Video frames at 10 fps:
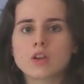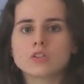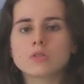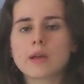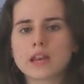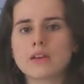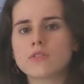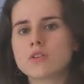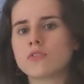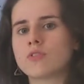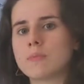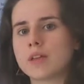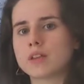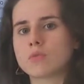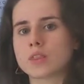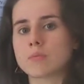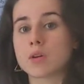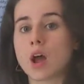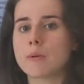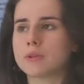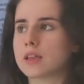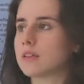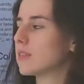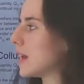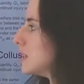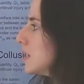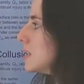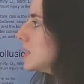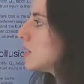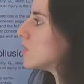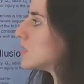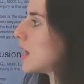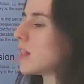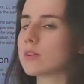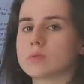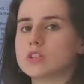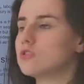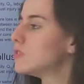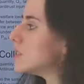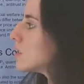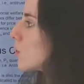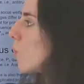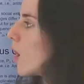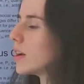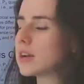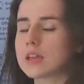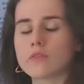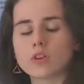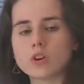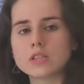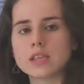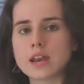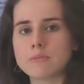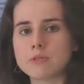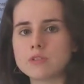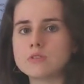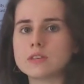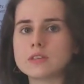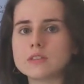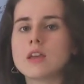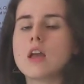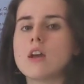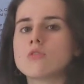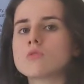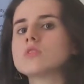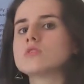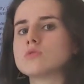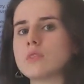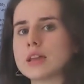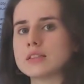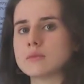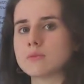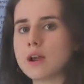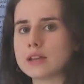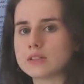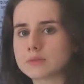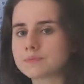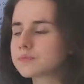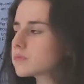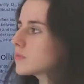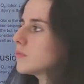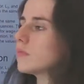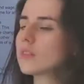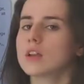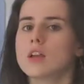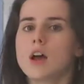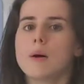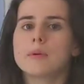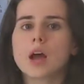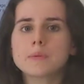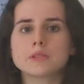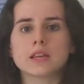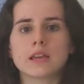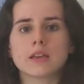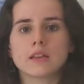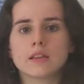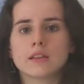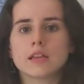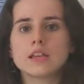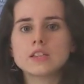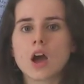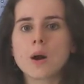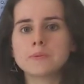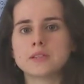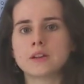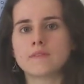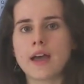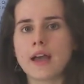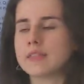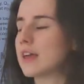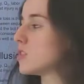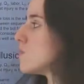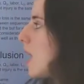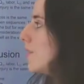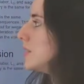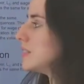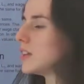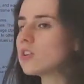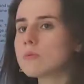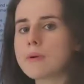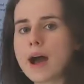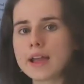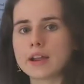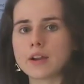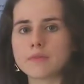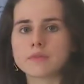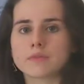So many of you are familiar with a monopoly. That is, a single seller reduces the quantity of goods that it produces in order to raise the price. A monopsony is the opposite of that, in that you have a single buyer.